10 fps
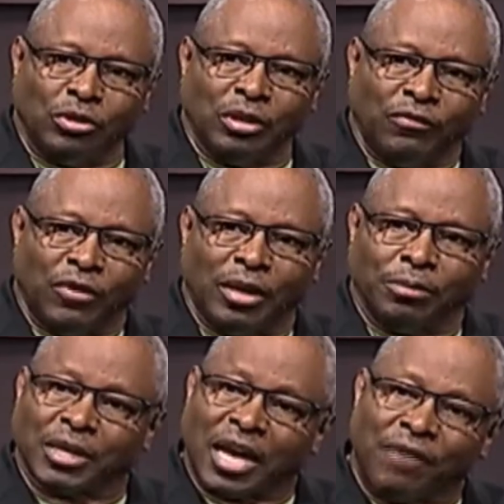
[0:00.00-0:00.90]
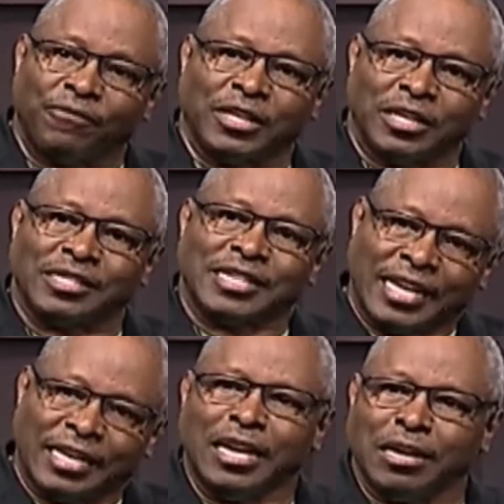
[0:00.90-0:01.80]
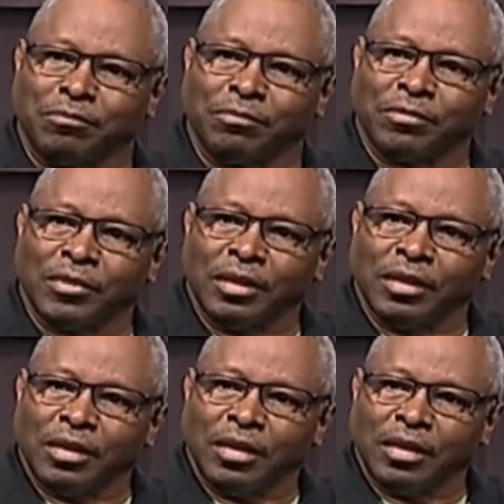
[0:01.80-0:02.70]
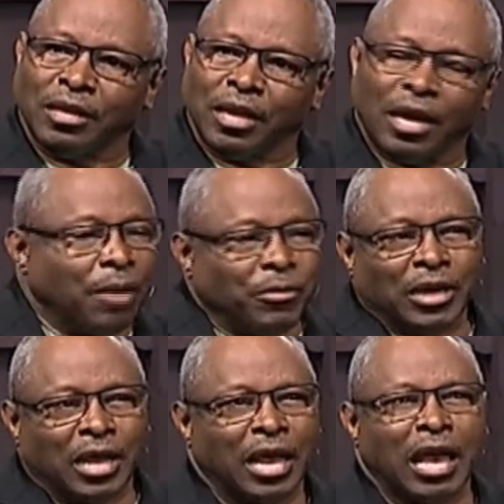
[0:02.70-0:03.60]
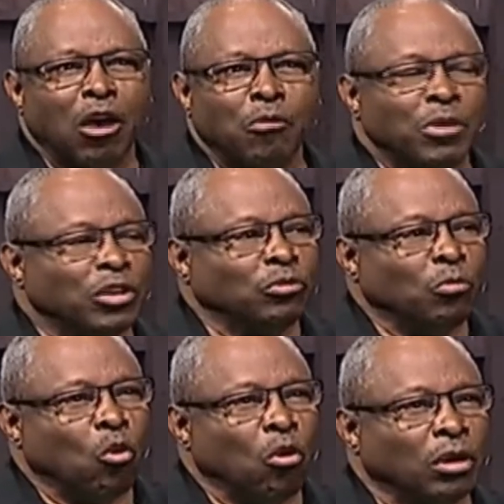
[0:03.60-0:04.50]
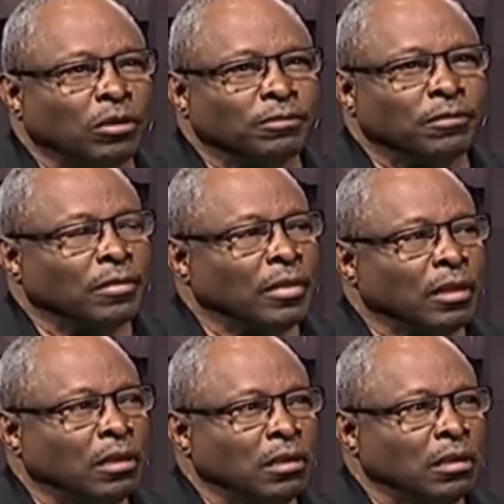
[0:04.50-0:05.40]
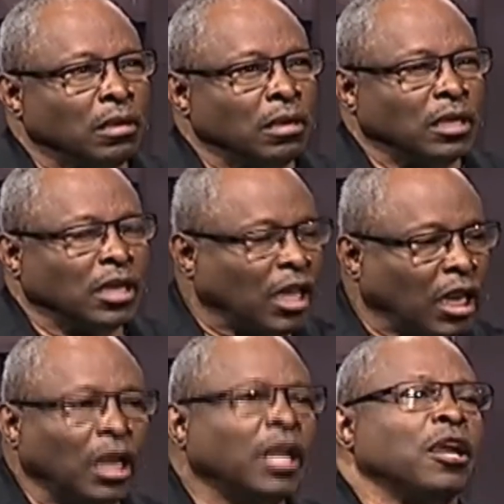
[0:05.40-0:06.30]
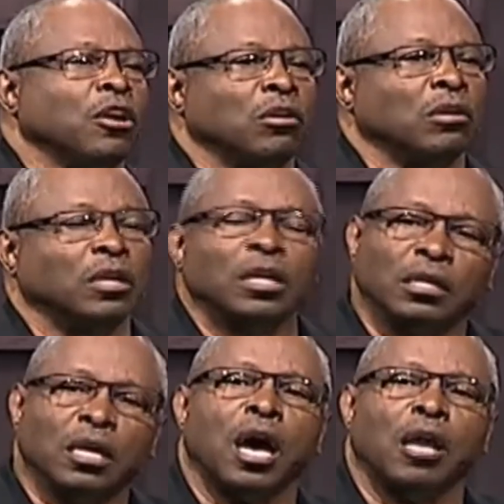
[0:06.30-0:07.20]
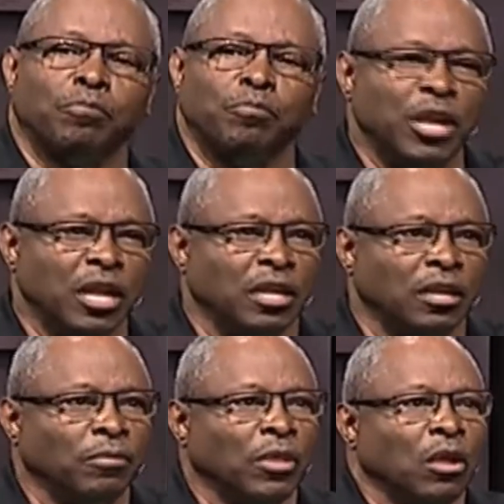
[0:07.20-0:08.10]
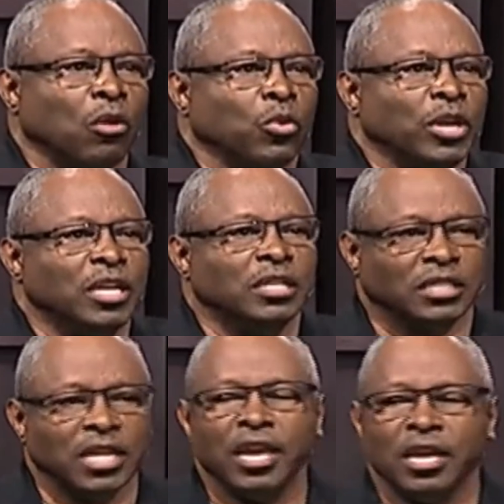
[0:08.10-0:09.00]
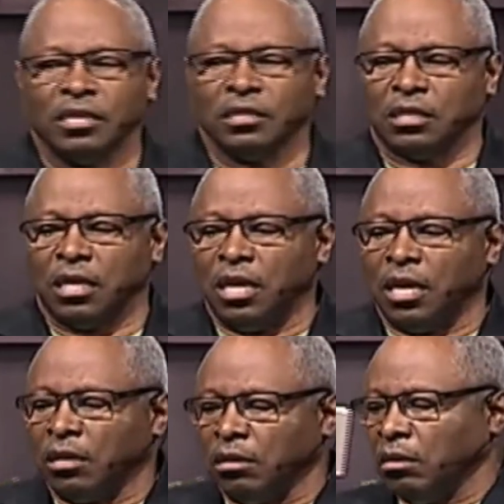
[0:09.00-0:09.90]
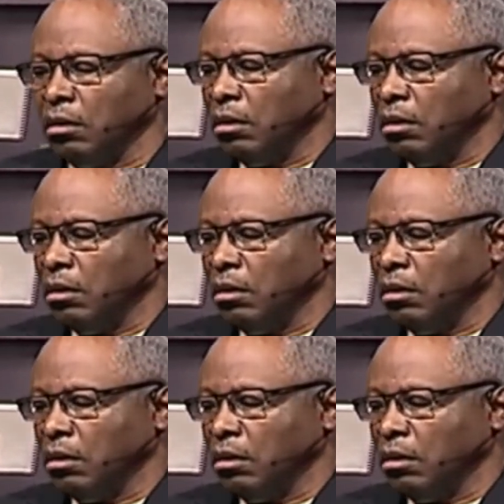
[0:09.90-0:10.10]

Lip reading: to develop confidence in Him. I mean, how much more clear can God be when He says in